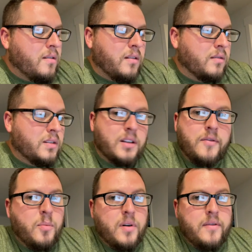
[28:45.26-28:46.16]
I
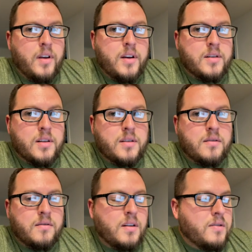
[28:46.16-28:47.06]
love abbreviations,
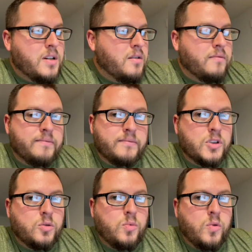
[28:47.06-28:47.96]
don't you?
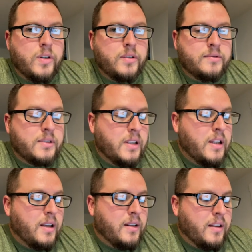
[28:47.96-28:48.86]
Oh boy.
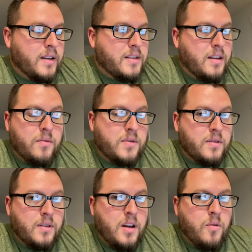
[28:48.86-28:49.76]
Next thing
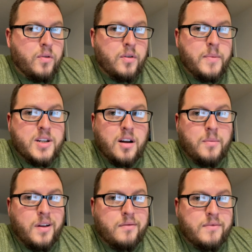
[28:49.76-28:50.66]
we know, we're going to be talking
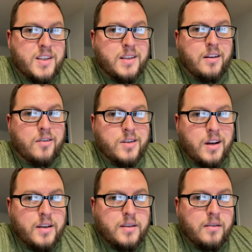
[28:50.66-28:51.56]
about
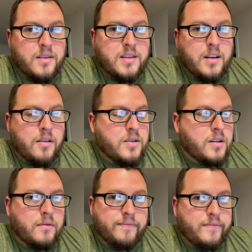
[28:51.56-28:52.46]
synergizing and
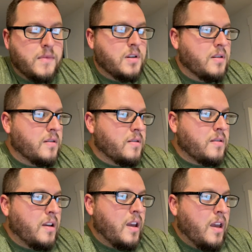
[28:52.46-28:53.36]
synergy. Jesus.
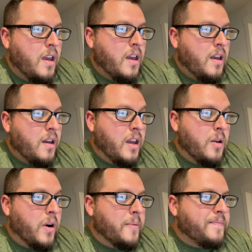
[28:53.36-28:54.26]

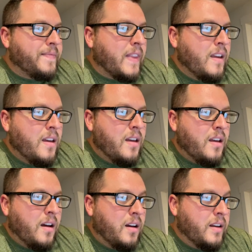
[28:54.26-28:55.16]
Anyway,
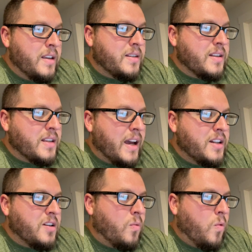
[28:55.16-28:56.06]
is
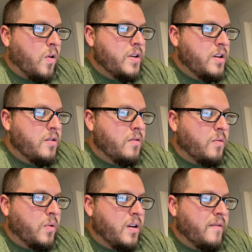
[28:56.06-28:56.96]
designed to warn you
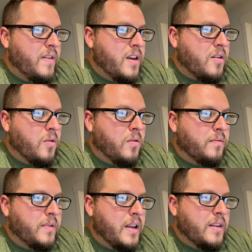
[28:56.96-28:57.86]
when a vehicle
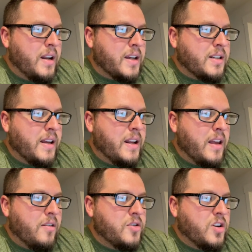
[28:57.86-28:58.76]
in the next lane
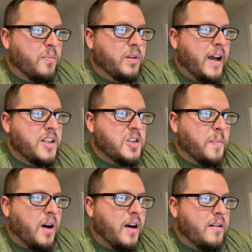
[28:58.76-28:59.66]
enters your blind
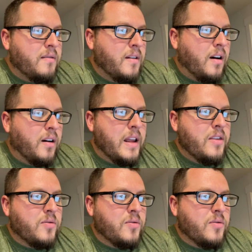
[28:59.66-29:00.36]
spot on either